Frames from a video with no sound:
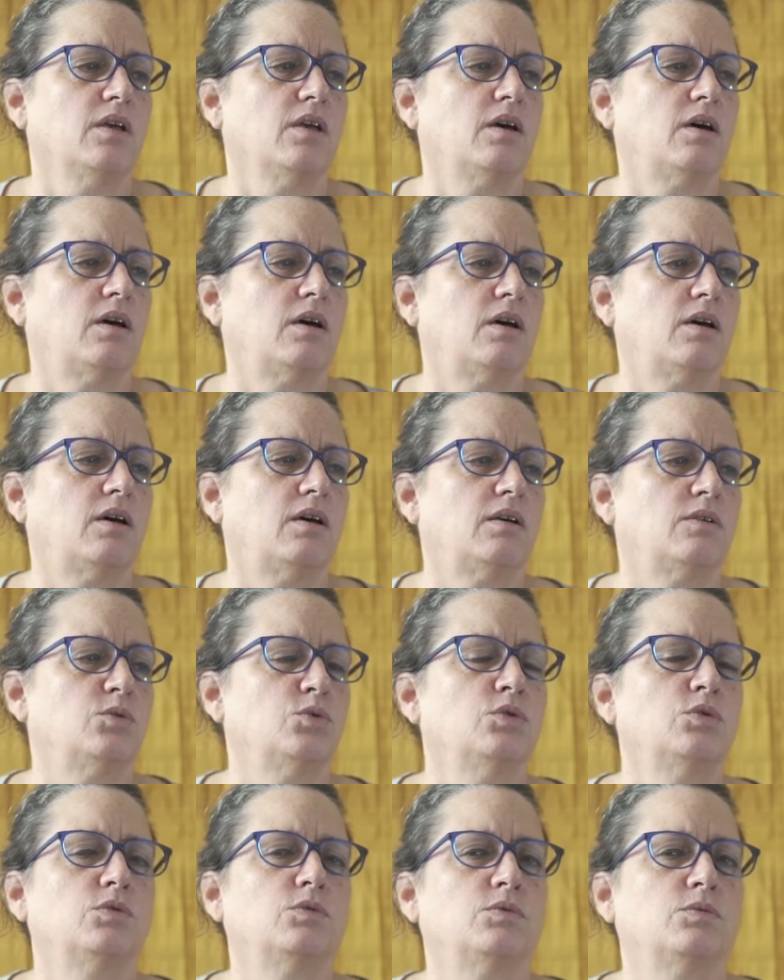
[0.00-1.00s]

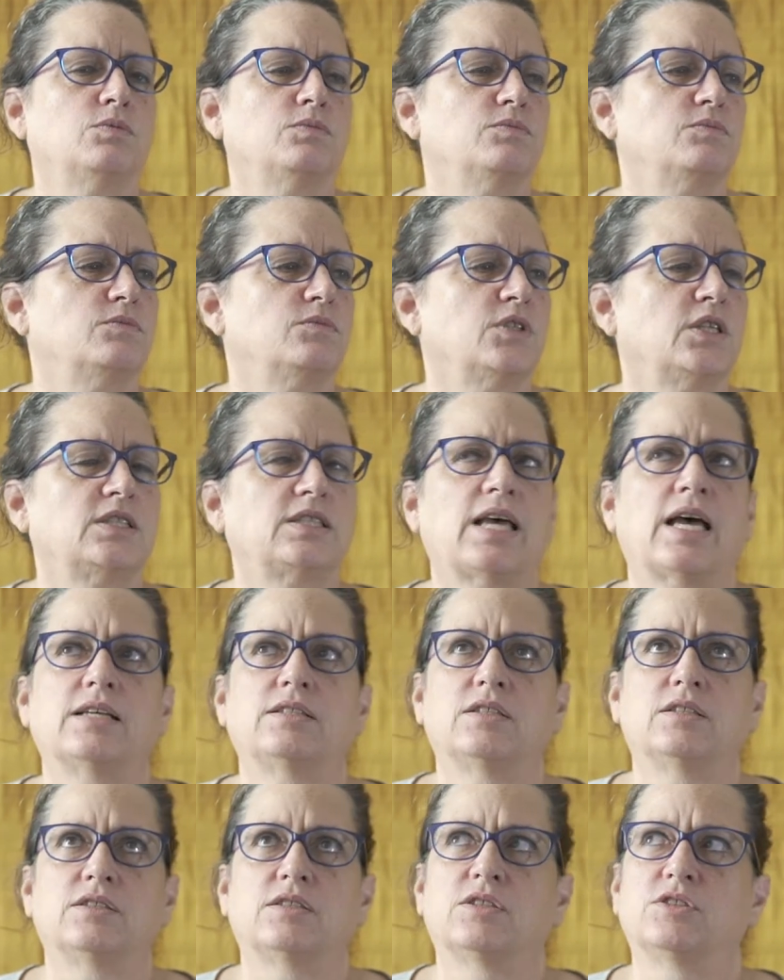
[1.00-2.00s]

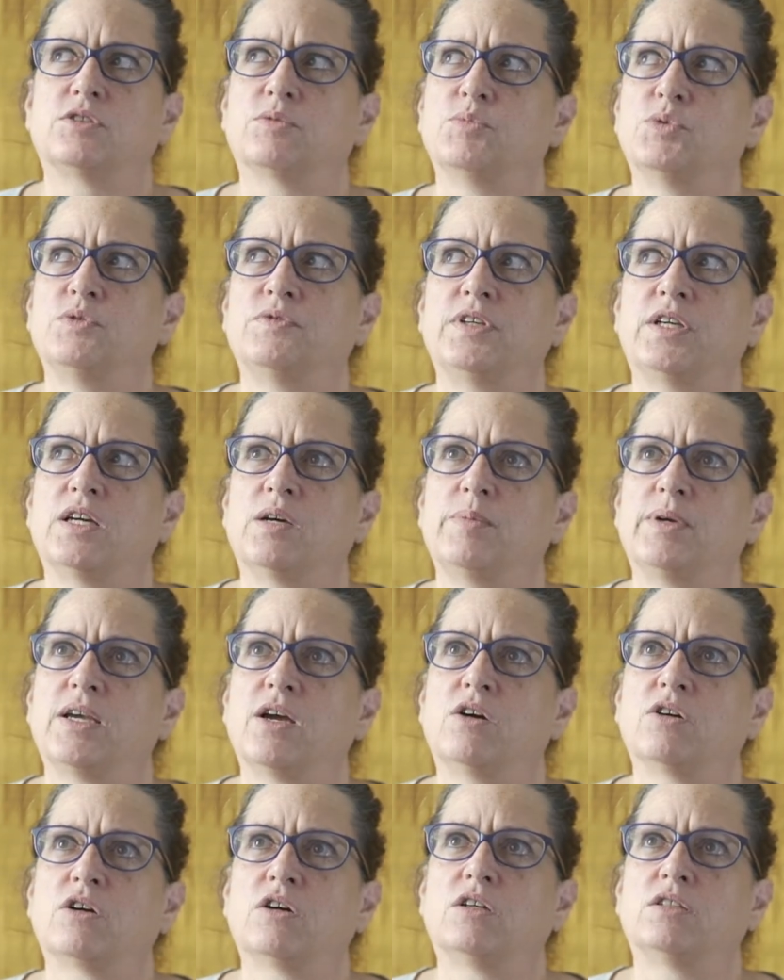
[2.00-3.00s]
Assassins. There's a movie coming
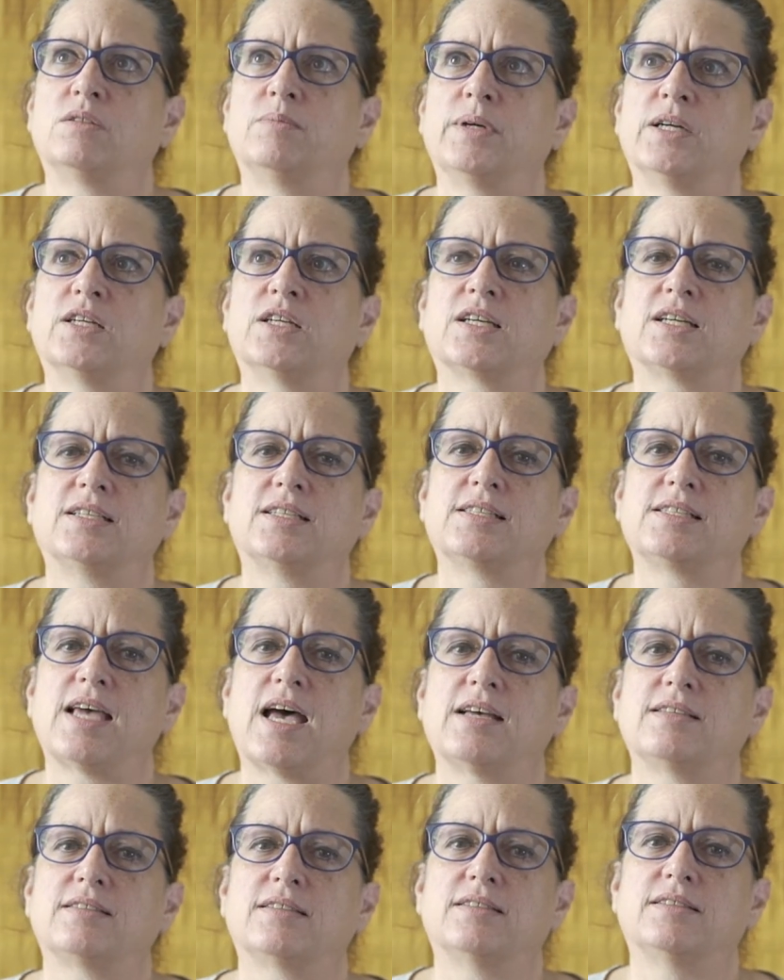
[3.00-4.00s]
out called American
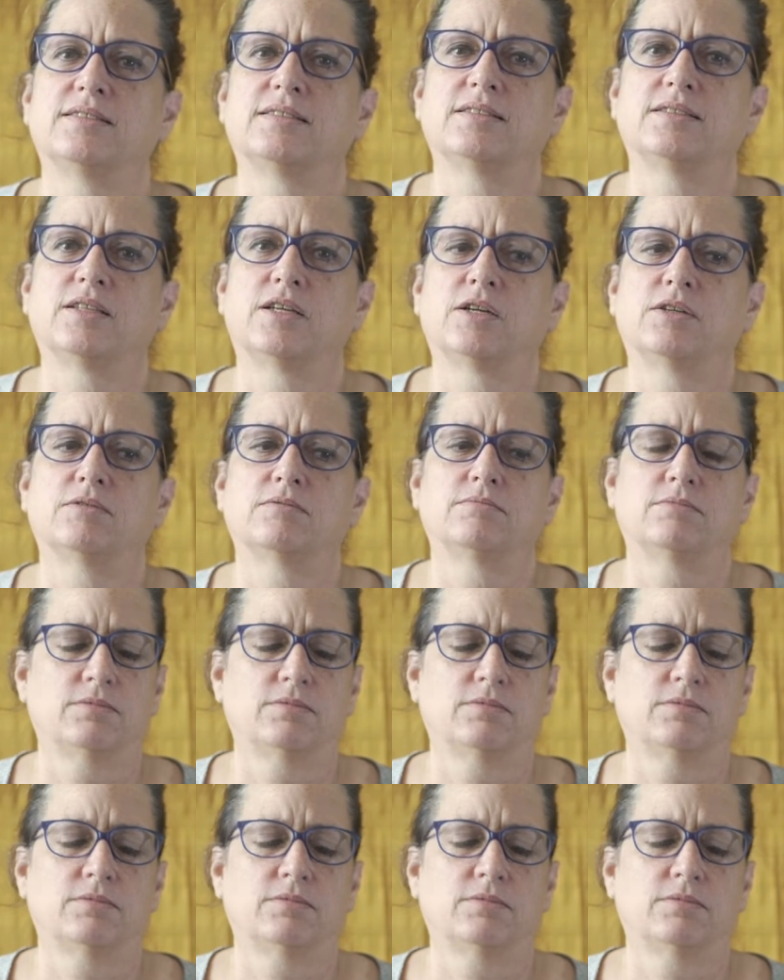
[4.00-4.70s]
Assassin, isn't there?